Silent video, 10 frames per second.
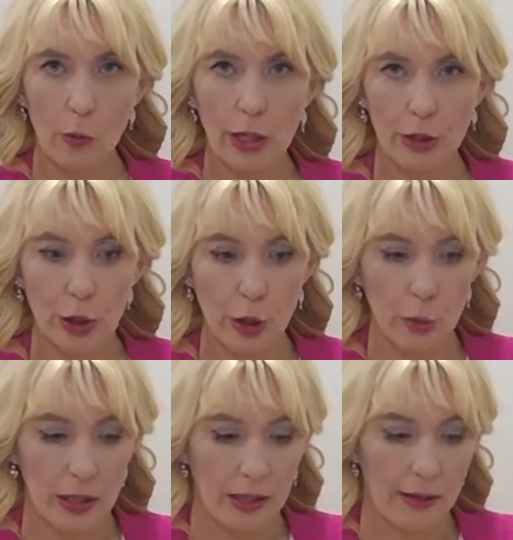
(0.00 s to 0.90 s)
where you're
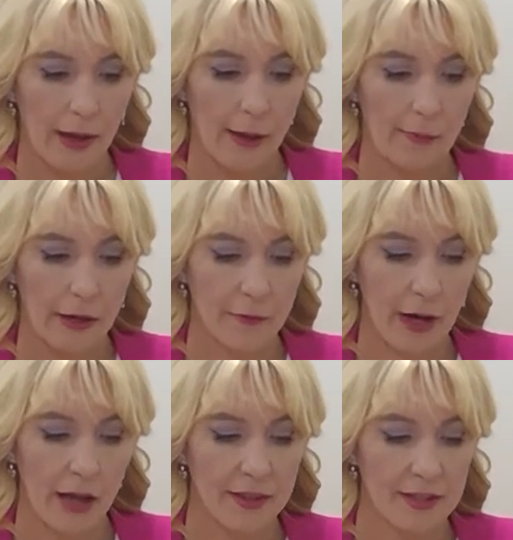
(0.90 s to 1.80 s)
going, but for
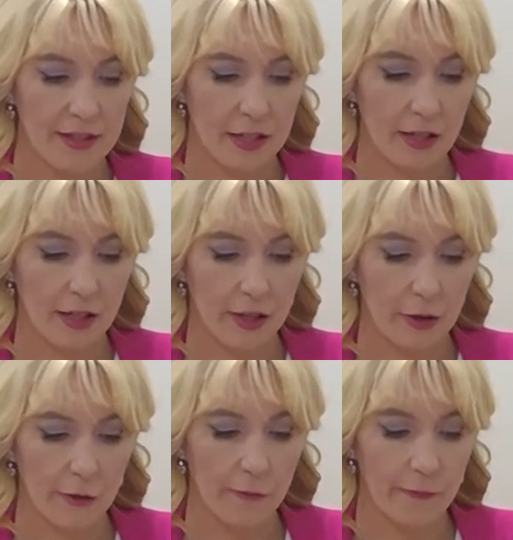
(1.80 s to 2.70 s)
others,
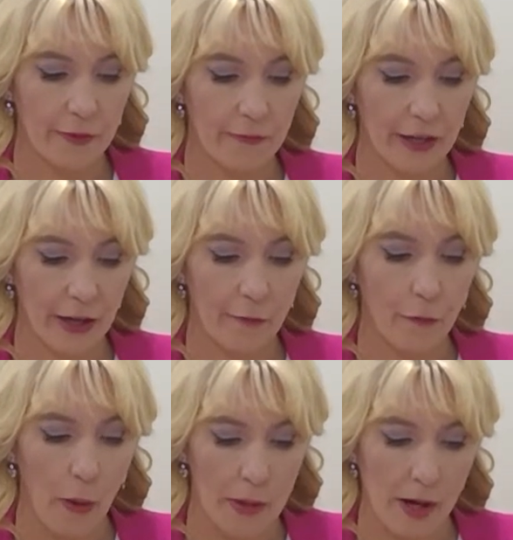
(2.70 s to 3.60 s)
the feet are
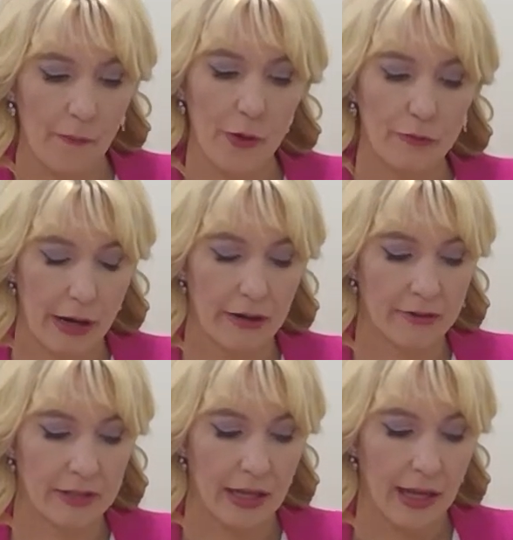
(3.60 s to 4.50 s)
firmly on the
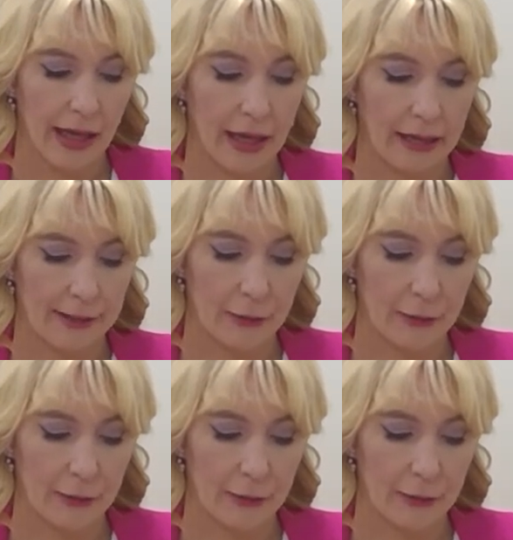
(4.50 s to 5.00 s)
ground, and it's